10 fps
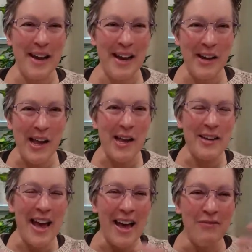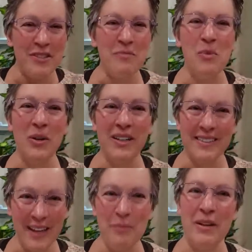and have some more
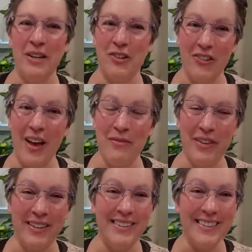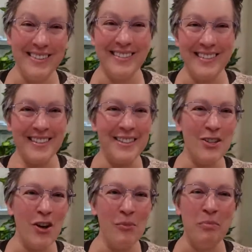excitement in your life. Like this is
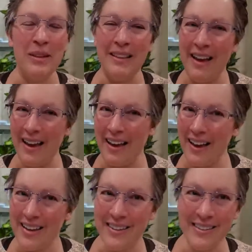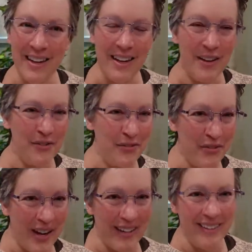all play and
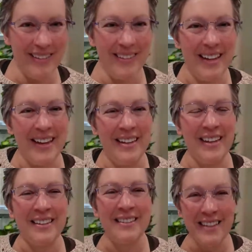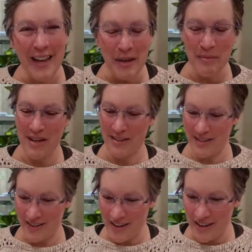fun and
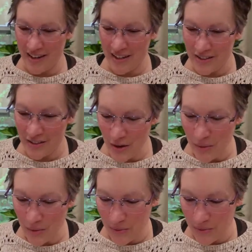excitement. So